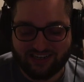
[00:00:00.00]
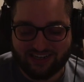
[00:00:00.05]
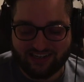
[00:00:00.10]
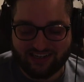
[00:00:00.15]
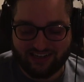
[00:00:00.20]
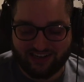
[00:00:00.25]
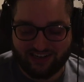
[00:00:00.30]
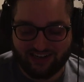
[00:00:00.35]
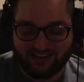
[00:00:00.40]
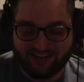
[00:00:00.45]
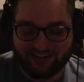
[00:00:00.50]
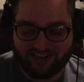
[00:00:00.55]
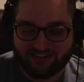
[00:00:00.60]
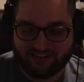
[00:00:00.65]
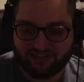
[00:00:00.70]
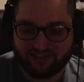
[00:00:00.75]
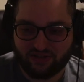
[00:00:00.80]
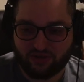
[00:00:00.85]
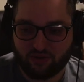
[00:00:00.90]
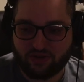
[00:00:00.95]

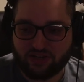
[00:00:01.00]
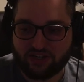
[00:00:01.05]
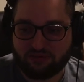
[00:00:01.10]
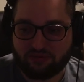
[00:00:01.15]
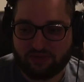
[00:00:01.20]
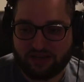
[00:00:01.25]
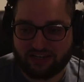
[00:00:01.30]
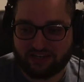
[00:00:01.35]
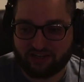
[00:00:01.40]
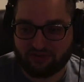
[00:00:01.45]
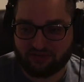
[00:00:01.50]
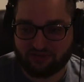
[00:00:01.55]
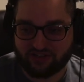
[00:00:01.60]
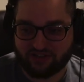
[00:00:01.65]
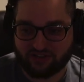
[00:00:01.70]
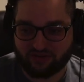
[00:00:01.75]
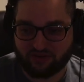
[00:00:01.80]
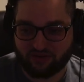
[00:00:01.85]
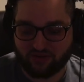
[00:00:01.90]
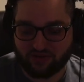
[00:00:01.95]
So what are you making over
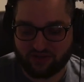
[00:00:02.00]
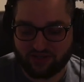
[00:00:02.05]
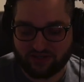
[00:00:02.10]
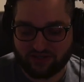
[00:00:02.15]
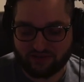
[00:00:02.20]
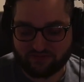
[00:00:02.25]
there, Corey?